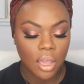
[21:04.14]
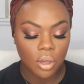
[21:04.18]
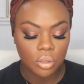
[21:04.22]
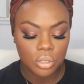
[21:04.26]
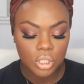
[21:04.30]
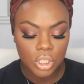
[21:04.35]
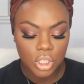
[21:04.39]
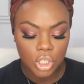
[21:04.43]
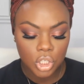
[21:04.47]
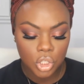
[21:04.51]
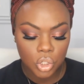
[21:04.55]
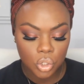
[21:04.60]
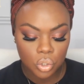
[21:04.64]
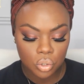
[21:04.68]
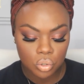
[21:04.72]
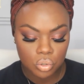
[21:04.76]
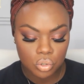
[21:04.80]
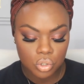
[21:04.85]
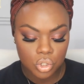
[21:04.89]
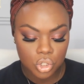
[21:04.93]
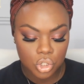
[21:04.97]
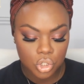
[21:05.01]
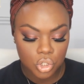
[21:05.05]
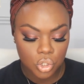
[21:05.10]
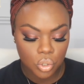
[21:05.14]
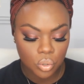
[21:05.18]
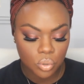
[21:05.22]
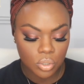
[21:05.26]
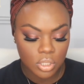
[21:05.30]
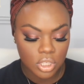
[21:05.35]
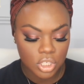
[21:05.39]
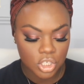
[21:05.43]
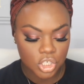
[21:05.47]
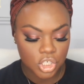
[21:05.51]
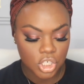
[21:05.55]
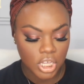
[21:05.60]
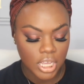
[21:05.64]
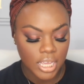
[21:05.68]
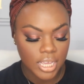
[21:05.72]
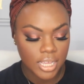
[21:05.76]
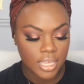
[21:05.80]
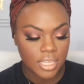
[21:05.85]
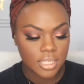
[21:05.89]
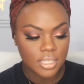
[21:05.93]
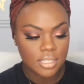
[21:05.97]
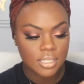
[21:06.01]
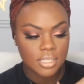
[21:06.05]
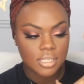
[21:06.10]
I only used 2 of the
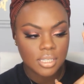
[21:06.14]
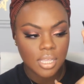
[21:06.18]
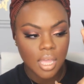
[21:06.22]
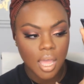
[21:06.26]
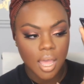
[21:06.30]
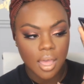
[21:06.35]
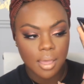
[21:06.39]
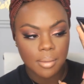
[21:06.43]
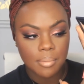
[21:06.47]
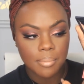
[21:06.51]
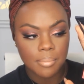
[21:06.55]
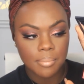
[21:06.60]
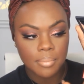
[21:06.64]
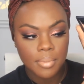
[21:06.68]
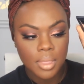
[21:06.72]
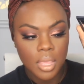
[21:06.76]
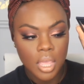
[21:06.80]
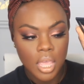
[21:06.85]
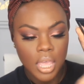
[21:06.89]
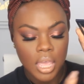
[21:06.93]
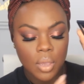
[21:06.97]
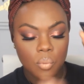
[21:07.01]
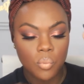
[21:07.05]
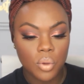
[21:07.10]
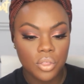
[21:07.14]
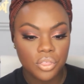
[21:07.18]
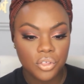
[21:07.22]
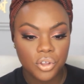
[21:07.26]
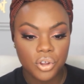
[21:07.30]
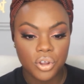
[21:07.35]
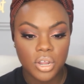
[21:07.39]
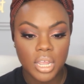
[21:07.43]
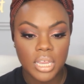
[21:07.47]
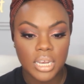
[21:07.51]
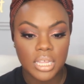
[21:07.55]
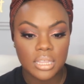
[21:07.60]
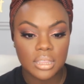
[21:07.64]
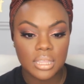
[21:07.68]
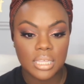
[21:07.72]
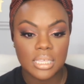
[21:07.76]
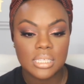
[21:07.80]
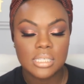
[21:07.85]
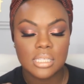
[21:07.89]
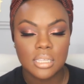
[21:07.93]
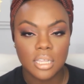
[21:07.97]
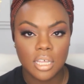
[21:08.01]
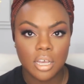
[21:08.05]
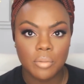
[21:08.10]
shades with creating
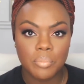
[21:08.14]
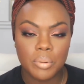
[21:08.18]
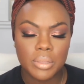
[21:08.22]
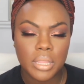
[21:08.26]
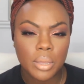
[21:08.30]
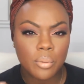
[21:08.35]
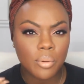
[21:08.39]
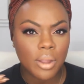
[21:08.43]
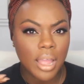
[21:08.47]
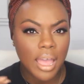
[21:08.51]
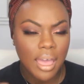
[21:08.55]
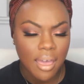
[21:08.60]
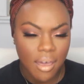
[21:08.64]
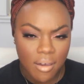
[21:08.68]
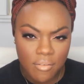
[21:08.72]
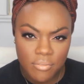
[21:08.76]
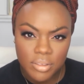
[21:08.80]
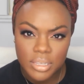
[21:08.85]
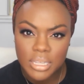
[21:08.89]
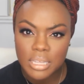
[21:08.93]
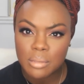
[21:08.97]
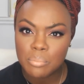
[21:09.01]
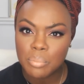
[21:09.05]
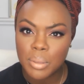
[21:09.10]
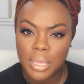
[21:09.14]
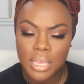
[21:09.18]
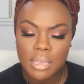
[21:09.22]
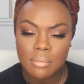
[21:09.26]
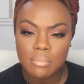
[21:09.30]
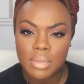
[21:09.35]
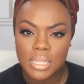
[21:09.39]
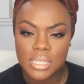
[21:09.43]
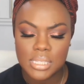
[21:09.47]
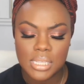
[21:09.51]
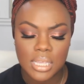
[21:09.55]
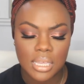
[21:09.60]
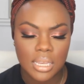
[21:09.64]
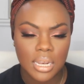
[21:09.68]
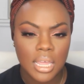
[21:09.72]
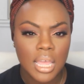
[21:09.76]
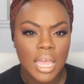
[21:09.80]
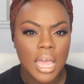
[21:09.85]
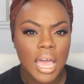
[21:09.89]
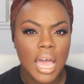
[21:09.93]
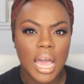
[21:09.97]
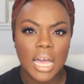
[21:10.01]
this look, but they were heavily pigmented.